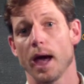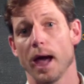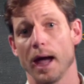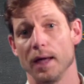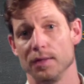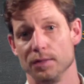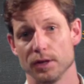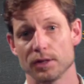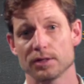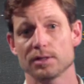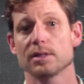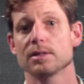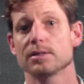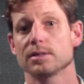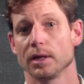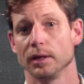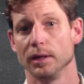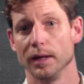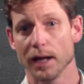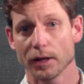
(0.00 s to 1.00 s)
And this
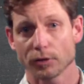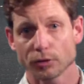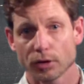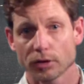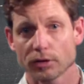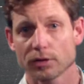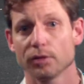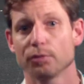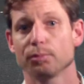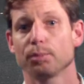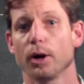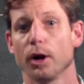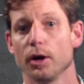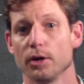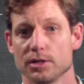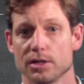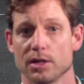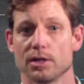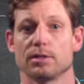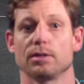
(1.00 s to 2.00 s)
is an iterative
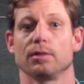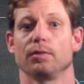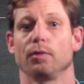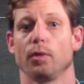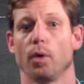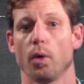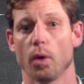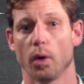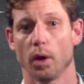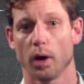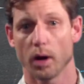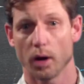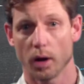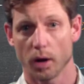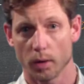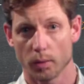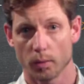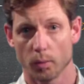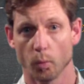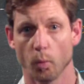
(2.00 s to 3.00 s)
process of
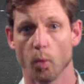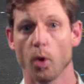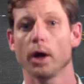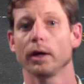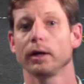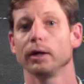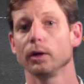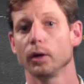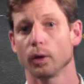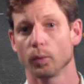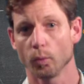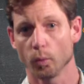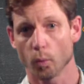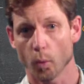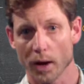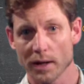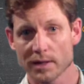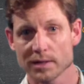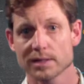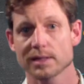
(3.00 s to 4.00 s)
working on
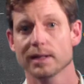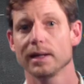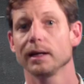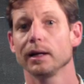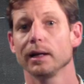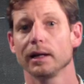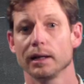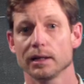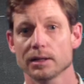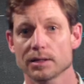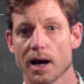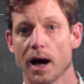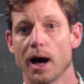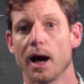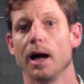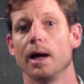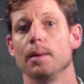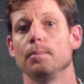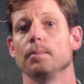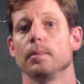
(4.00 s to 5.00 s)
one skill at a
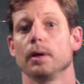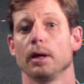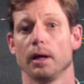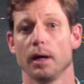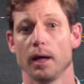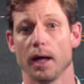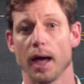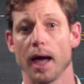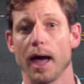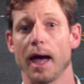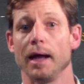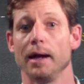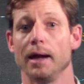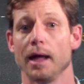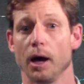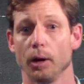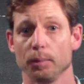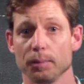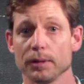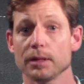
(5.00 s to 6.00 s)
time and
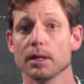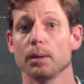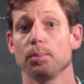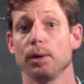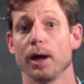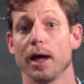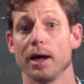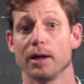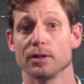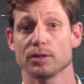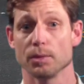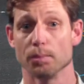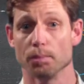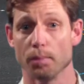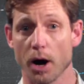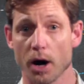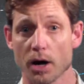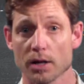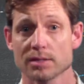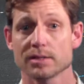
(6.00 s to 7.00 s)
helping the player to
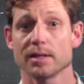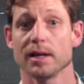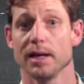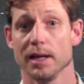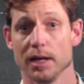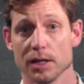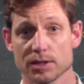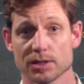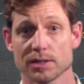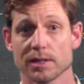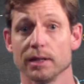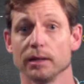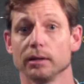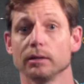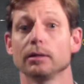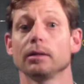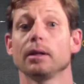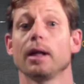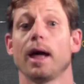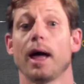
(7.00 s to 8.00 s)
master each
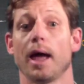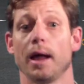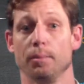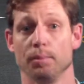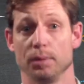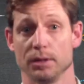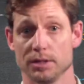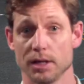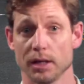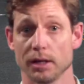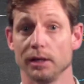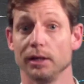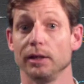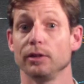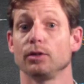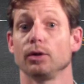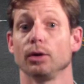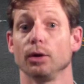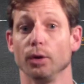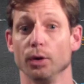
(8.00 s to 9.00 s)
skill and particularly
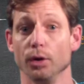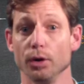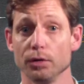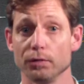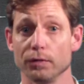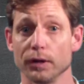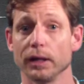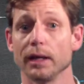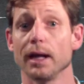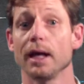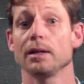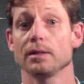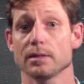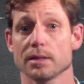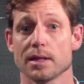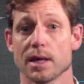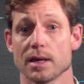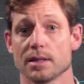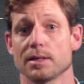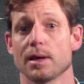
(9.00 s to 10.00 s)
to groove it
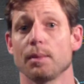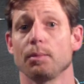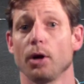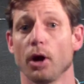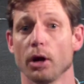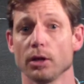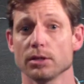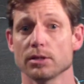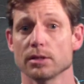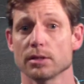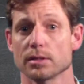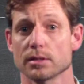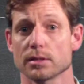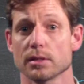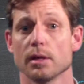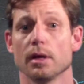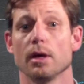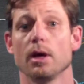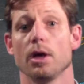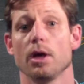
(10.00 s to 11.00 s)
into their subconscious